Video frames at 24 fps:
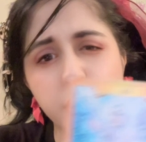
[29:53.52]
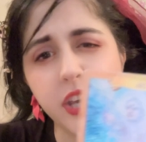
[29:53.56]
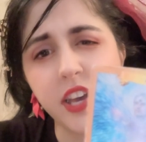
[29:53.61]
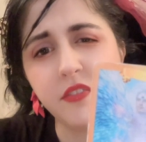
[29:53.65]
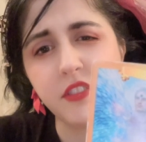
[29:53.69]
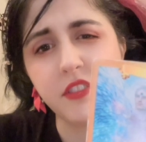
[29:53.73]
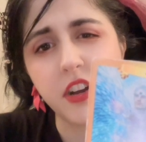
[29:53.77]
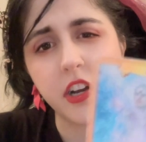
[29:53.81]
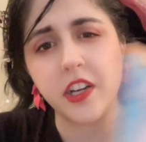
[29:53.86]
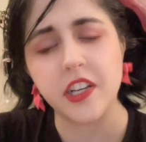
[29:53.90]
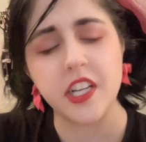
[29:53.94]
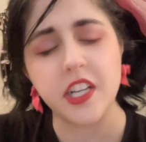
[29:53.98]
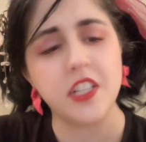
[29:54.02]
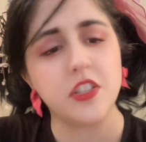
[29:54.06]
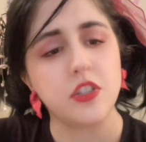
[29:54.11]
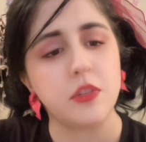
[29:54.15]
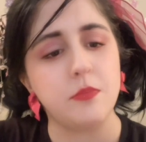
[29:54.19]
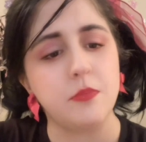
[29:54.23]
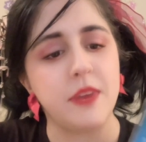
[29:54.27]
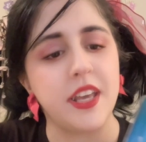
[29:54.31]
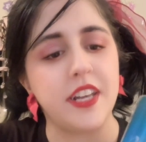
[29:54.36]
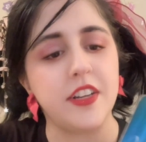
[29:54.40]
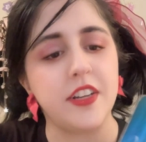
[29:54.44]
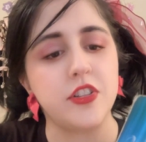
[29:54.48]
We have
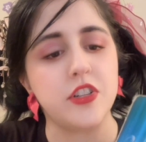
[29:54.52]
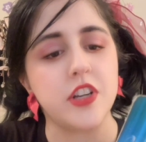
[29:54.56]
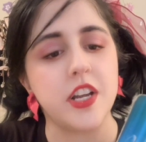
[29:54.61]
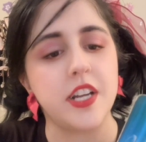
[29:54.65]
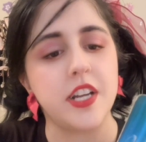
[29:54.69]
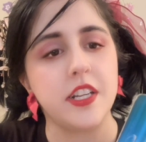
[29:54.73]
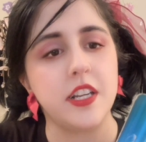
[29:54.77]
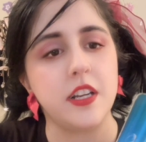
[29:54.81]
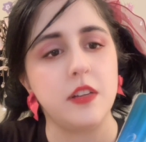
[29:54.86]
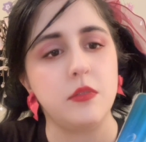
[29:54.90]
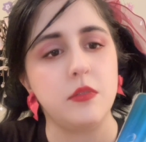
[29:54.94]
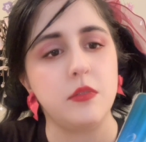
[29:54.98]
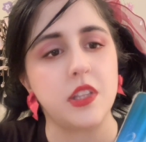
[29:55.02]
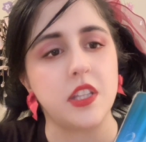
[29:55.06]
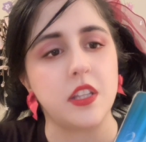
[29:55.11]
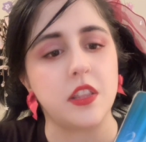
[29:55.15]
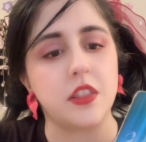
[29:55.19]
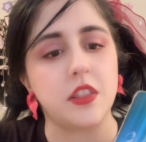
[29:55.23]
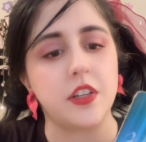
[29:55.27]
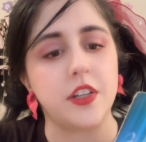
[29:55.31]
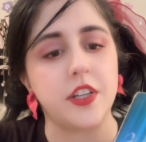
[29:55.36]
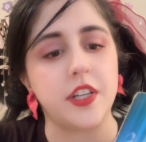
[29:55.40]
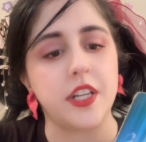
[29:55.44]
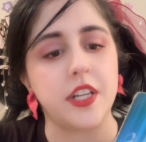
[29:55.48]
Archangel Metatron here with the
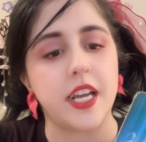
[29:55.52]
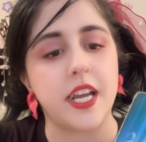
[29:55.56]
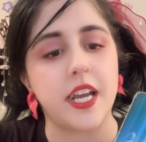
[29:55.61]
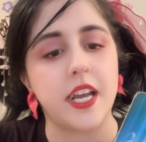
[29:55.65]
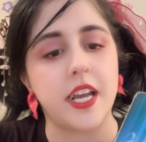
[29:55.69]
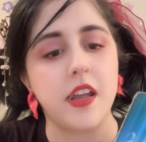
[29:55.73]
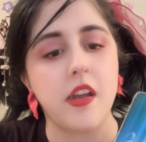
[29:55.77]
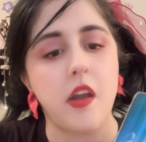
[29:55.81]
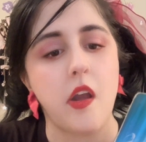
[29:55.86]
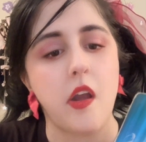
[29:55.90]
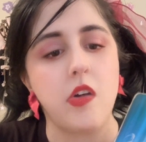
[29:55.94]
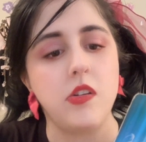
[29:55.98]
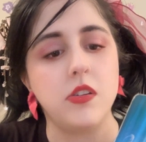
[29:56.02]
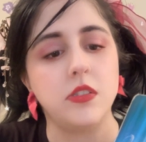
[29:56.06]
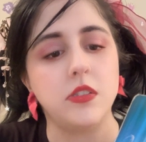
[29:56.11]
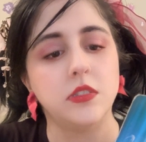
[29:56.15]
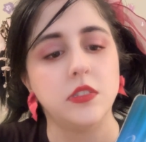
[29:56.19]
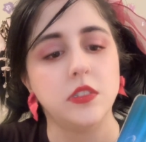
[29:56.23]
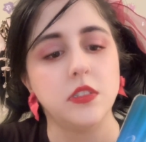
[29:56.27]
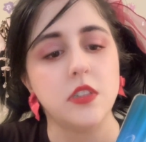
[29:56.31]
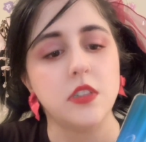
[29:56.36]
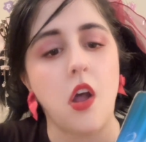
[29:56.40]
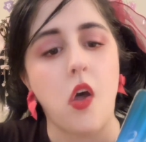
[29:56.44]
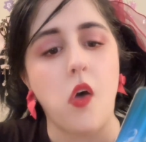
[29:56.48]
third eye.
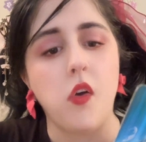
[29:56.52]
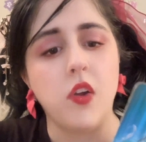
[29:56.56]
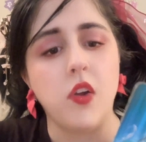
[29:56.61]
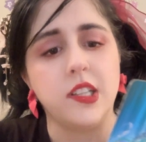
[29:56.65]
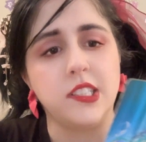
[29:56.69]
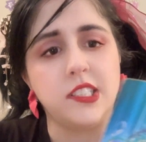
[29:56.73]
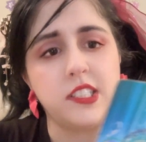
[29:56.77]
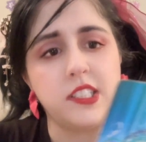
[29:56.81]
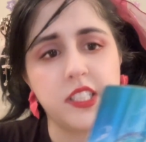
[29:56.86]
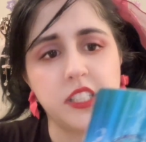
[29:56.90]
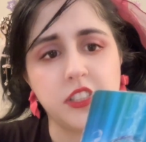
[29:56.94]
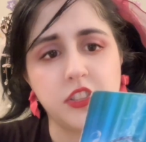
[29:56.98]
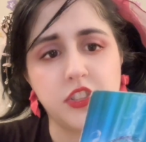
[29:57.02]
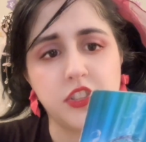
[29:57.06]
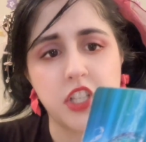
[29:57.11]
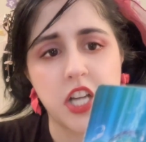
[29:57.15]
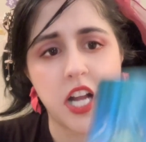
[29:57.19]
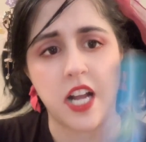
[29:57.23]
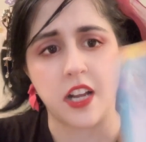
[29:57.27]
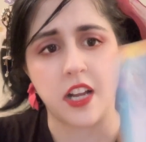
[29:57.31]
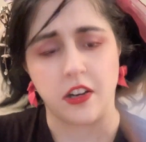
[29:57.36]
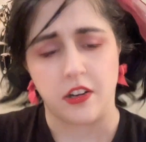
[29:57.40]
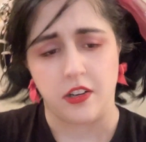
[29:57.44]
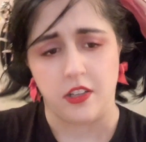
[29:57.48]
Sixth
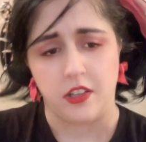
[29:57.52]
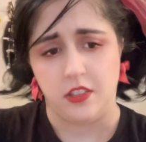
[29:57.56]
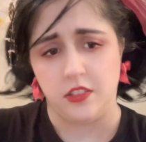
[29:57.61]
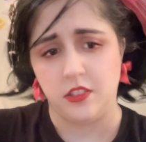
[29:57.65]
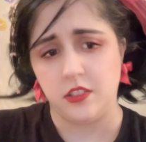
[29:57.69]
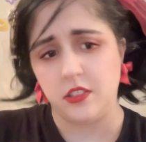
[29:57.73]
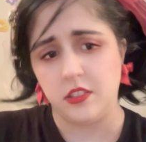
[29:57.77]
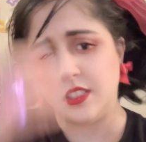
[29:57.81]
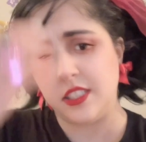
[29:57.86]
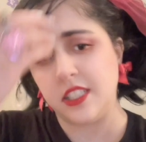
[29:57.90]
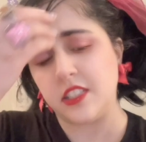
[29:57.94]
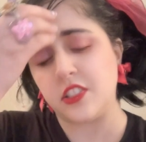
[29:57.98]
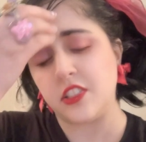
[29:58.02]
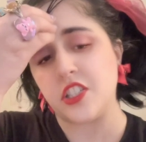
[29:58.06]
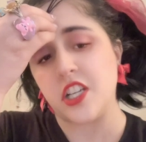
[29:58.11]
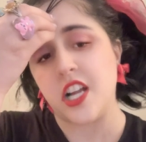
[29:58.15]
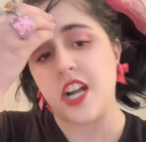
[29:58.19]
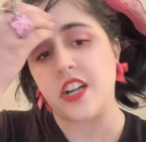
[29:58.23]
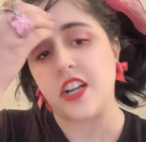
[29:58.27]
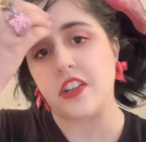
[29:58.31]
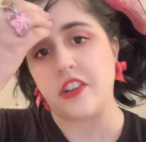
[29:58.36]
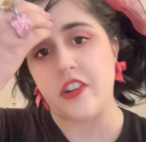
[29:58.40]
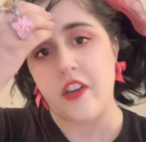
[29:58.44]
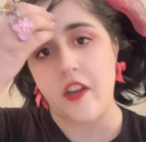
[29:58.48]

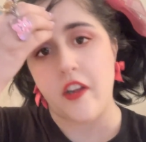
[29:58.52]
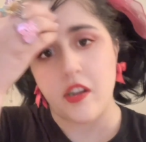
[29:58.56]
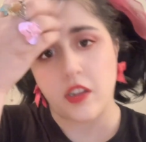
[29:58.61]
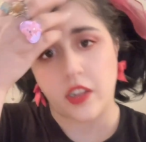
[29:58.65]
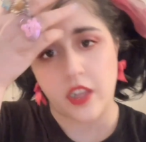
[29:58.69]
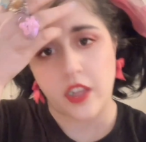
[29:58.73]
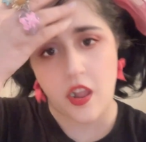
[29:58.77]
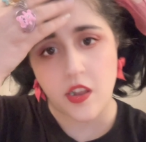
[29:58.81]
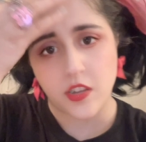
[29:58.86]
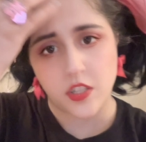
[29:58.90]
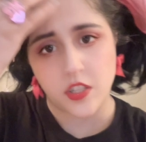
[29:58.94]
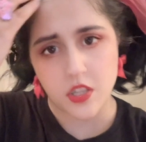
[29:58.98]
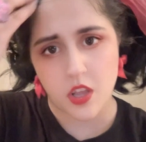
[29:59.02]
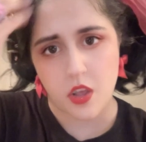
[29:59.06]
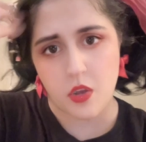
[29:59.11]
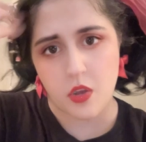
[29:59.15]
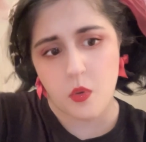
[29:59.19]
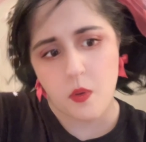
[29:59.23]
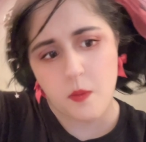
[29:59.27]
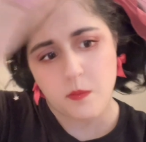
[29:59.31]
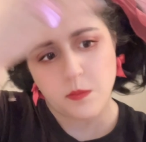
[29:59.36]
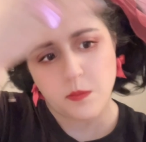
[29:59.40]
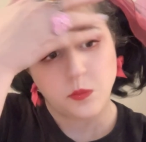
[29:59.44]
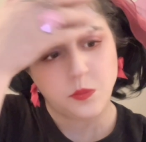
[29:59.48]
chakra. Okay,
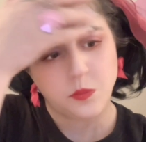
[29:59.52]
so